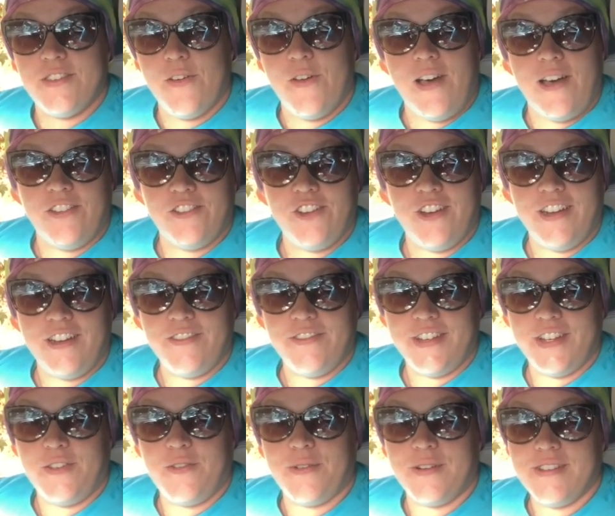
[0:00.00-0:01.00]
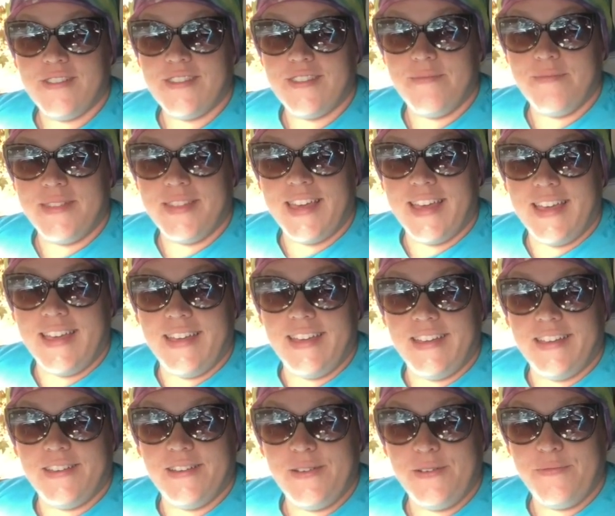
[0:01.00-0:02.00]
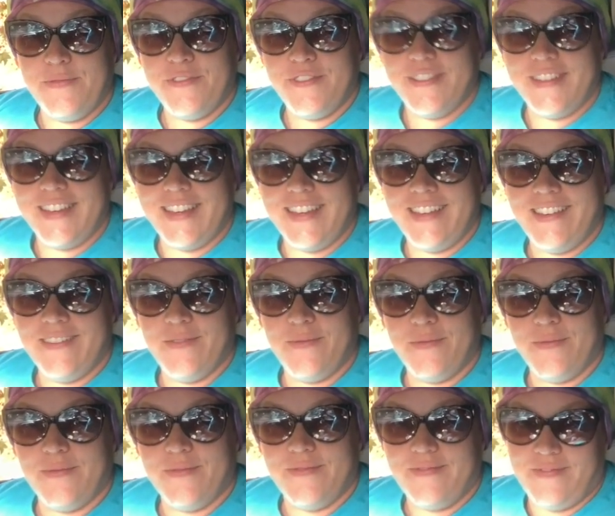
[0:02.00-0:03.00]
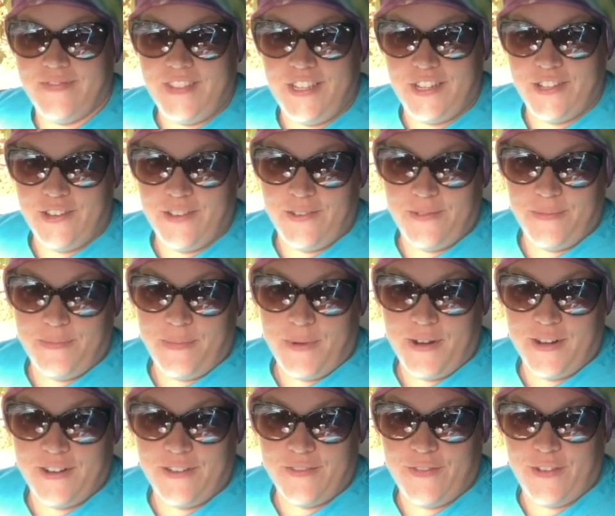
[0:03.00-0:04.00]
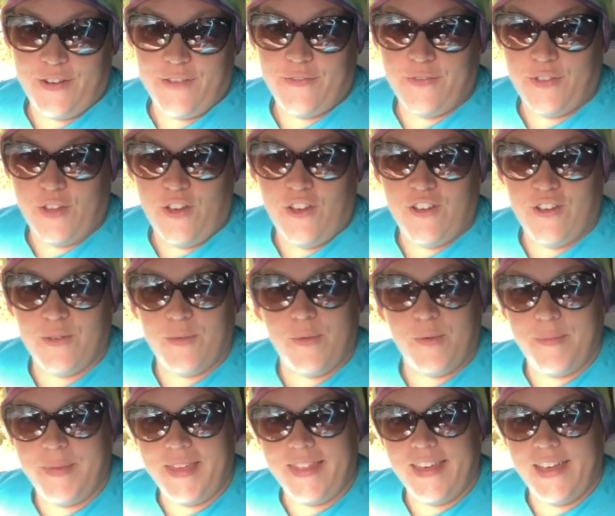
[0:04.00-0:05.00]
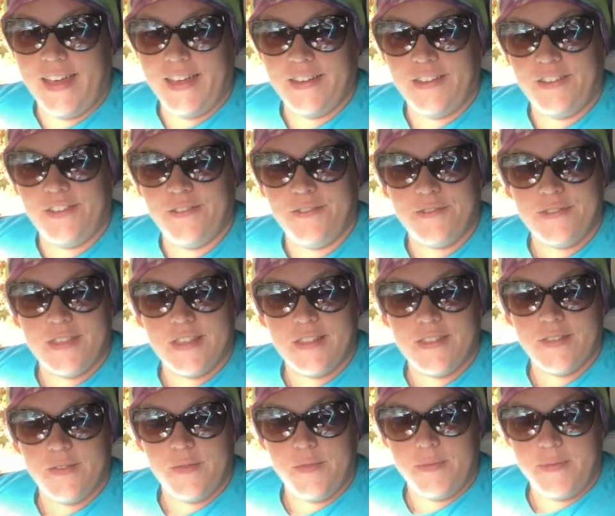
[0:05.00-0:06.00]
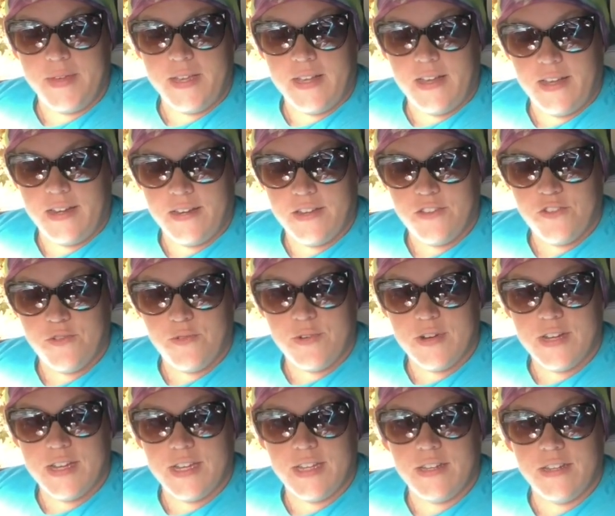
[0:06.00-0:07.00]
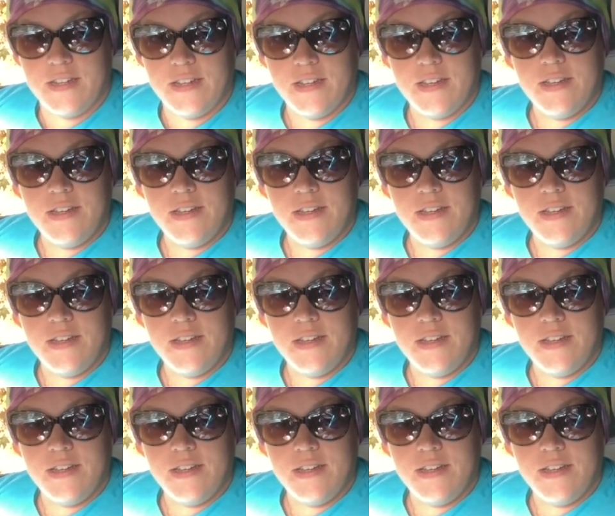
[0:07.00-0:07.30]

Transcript: So I'll try to record some of that, and hopefully, you know, part of our vlog will be that too, since it will be kind of shortened.